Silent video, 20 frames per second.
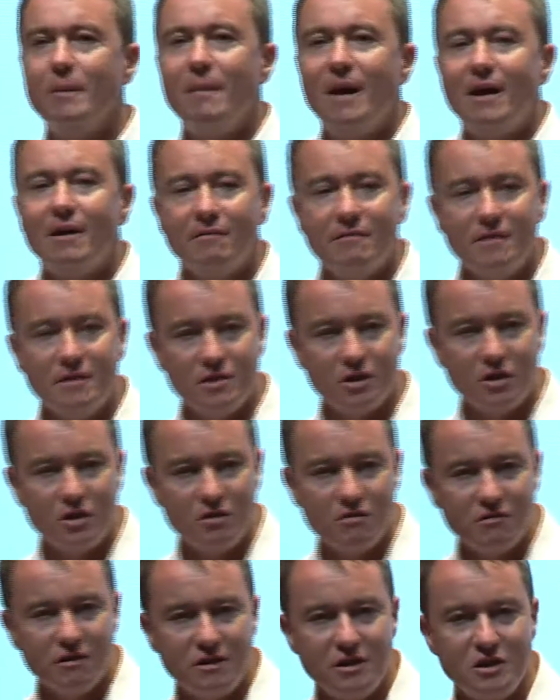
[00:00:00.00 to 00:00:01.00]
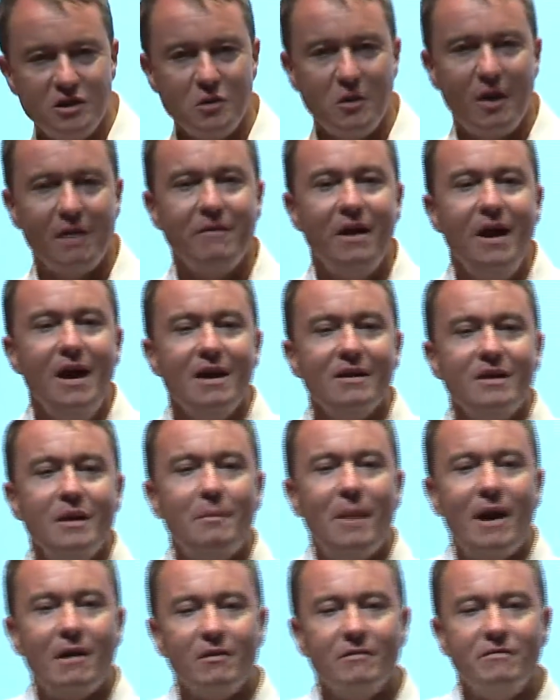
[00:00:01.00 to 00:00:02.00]
the amount of insecurities you have, the
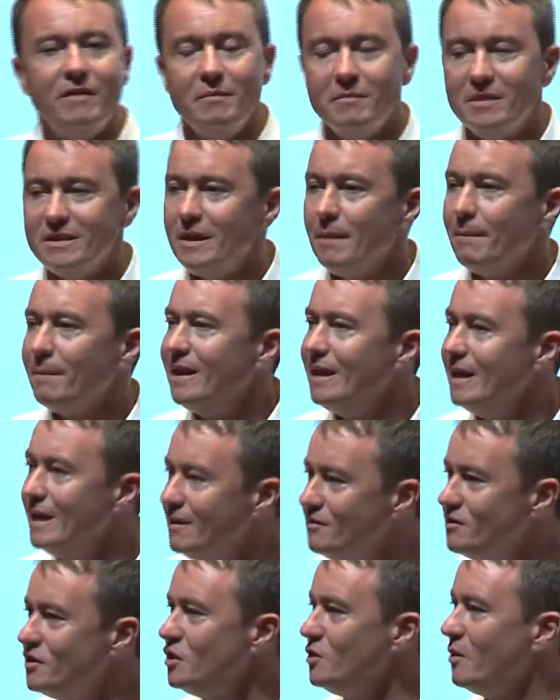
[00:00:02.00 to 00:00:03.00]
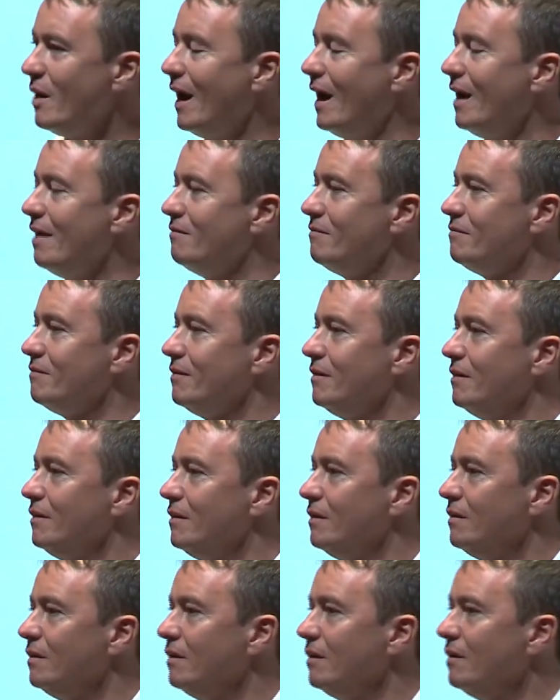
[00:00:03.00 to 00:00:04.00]
amount of limiting beliefs you have,
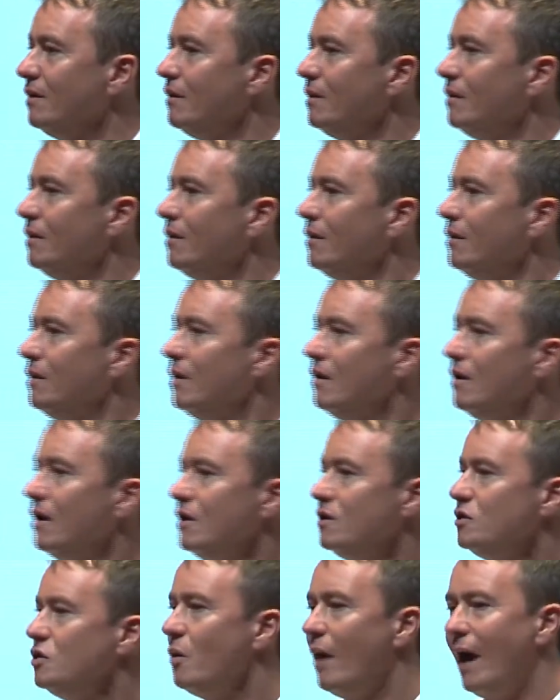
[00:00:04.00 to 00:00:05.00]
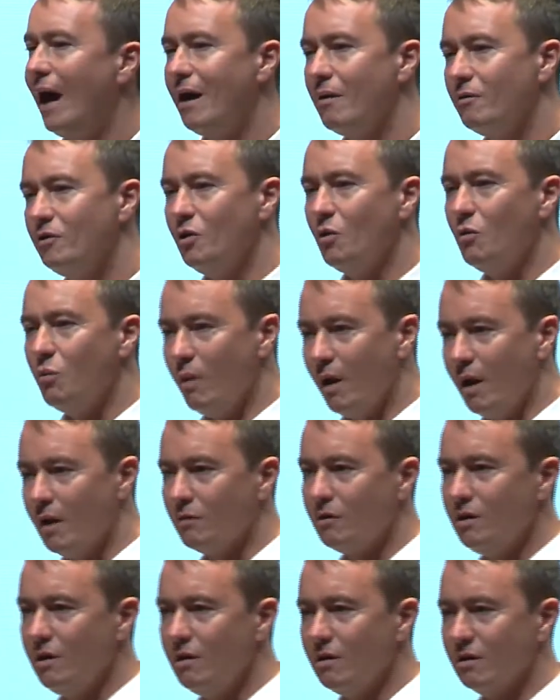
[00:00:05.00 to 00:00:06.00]
to how your
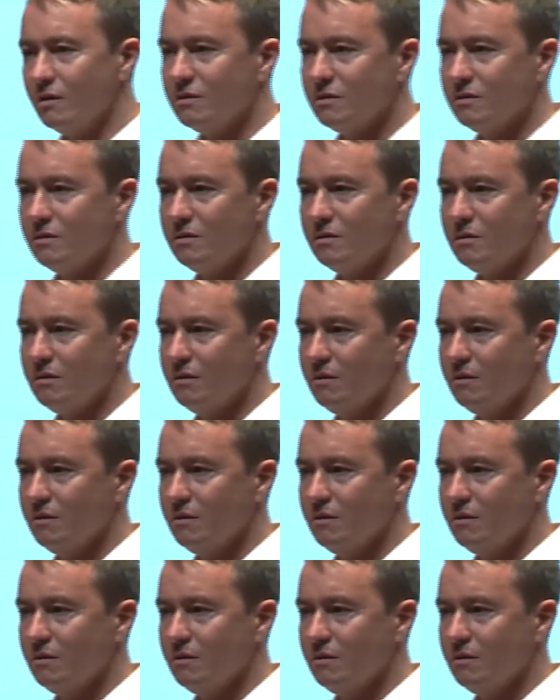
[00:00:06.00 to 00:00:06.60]
world looks.